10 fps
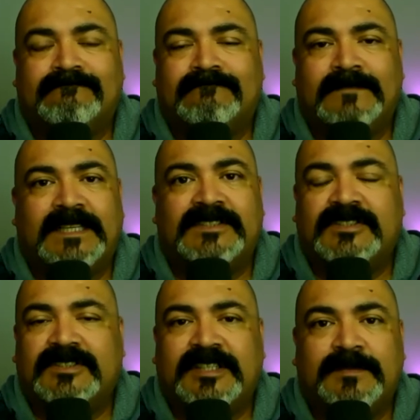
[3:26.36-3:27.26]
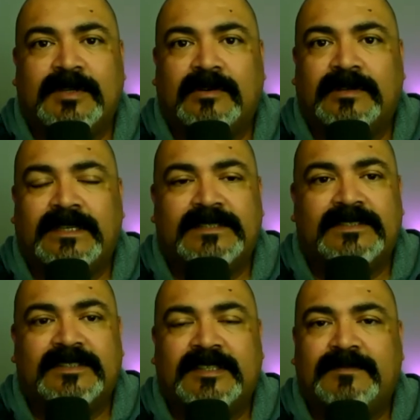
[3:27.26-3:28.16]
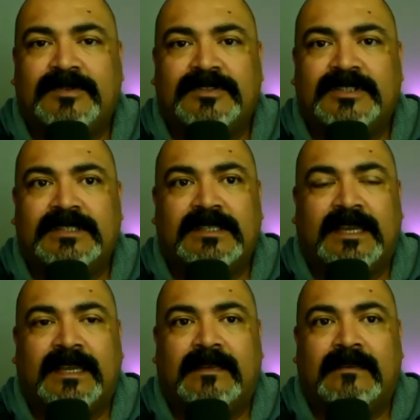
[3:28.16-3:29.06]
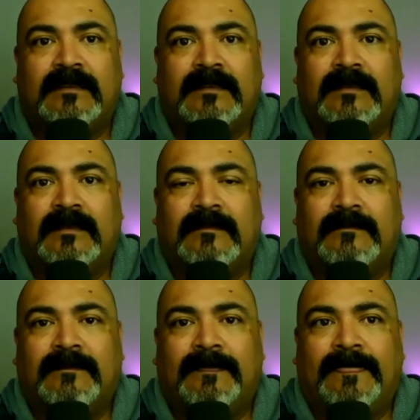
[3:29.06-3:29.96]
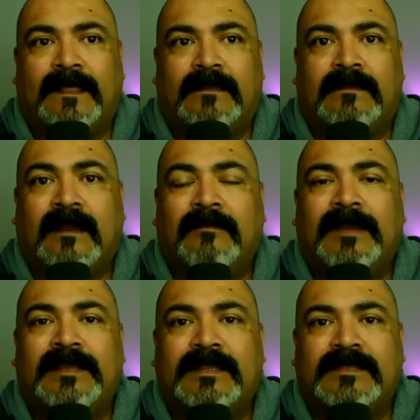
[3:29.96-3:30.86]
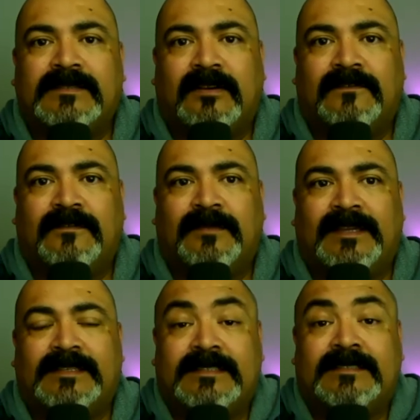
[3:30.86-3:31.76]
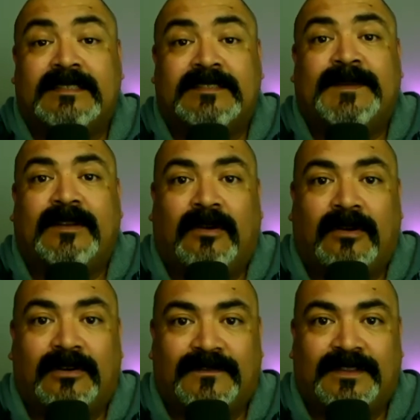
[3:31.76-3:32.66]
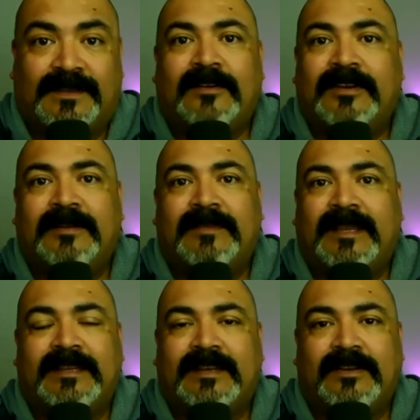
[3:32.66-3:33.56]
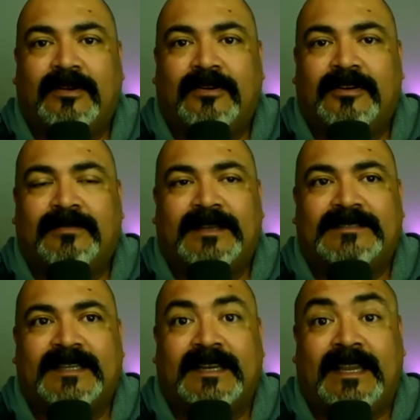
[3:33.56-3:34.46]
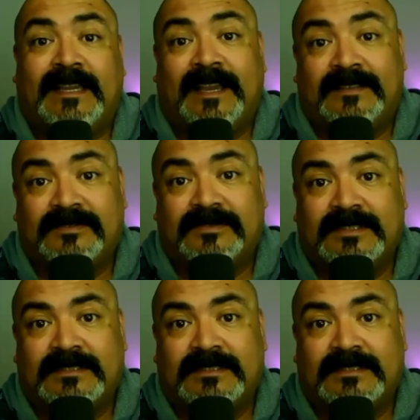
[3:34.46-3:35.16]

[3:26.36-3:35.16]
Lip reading: let's just keep going, let's just keep pushing and not make things hard for my kids because it's been hard for them. I don't need to make it any harder by saying I can't do this.